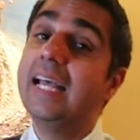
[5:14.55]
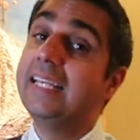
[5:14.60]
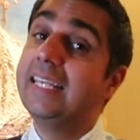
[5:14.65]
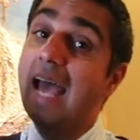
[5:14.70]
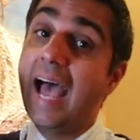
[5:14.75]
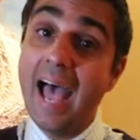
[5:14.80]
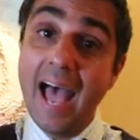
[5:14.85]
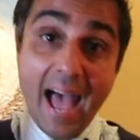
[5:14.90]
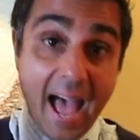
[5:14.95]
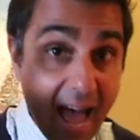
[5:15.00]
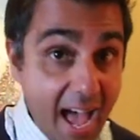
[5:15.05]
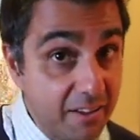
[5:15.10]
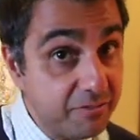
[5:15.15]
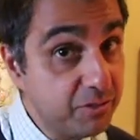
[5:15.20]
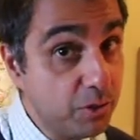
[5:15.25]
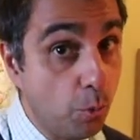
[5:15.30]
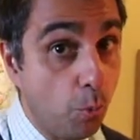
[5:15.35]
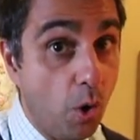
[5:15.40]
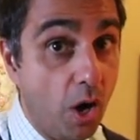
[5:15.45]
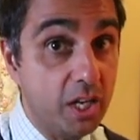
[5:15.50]
You
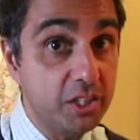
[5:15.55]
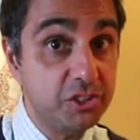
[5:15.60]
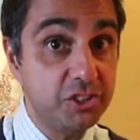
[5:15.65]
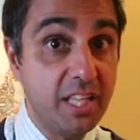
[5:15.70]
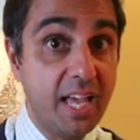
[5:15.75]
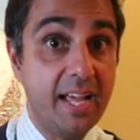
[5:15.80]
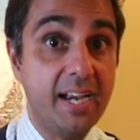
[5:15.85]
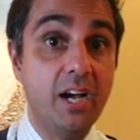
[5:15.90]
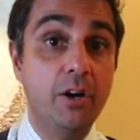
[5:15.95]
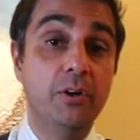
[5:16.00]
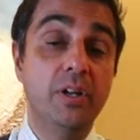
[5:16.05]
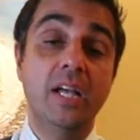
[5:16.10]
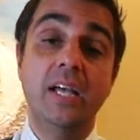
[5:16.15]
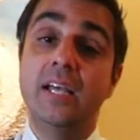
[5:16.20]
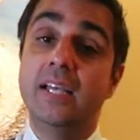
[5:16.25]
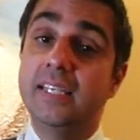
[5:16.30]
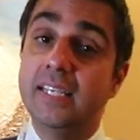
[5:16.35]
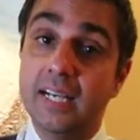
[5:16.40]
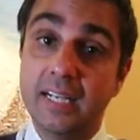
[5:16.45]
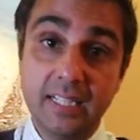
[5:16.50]
have to wash that out.
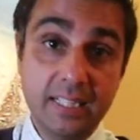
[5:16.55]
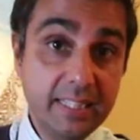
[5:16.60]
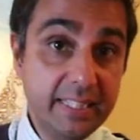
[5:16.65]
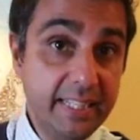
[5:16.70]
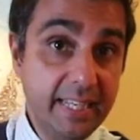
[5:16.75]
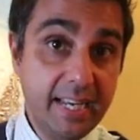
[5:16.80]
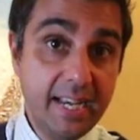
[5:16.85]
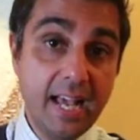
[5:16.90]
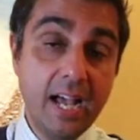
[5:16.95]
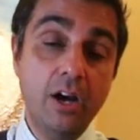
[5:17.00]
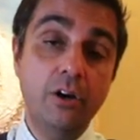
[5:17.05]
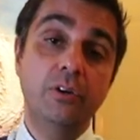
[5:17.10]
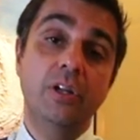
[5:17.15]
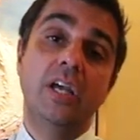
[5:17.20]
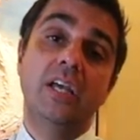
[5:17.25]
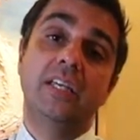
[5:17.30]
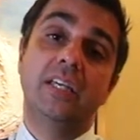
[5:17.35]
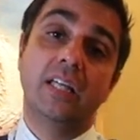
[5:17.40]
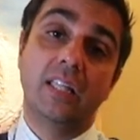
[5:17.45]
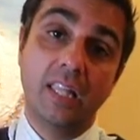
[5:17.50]
You clean it out,
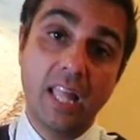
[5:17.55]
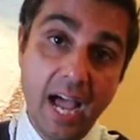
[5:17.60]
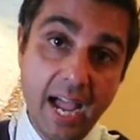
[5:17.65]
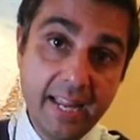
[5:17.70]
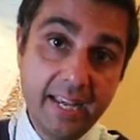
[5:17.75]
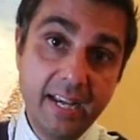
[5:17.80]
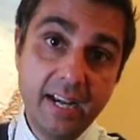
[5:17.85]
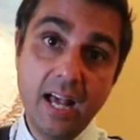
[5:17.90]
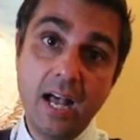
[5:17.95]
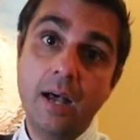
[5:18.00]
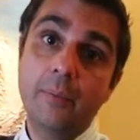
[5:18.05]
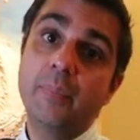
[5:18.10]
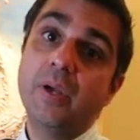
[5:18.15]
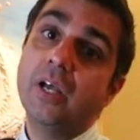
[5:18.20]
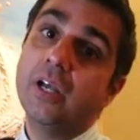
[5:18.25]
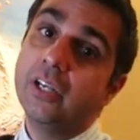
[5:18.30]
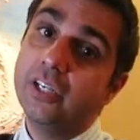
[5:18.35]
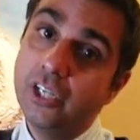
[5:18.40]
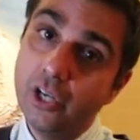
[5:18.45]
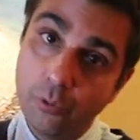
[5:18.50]
you line it
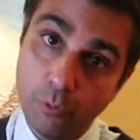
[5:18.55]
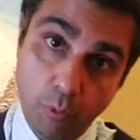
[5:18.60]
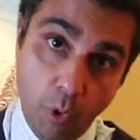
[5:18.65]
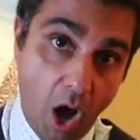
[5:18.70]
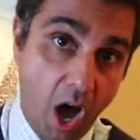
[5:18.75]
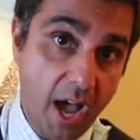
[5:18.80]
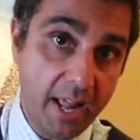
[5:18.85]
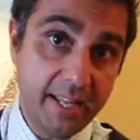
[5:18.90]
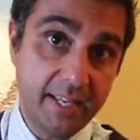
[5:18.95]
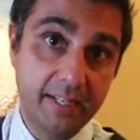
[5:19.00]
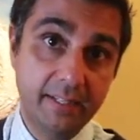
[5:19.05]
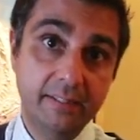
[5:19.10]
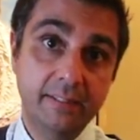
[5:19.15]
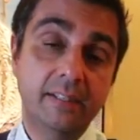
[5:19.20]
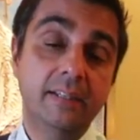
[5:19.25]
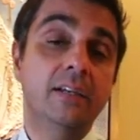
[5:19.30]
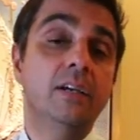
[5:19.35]
up, you rod it.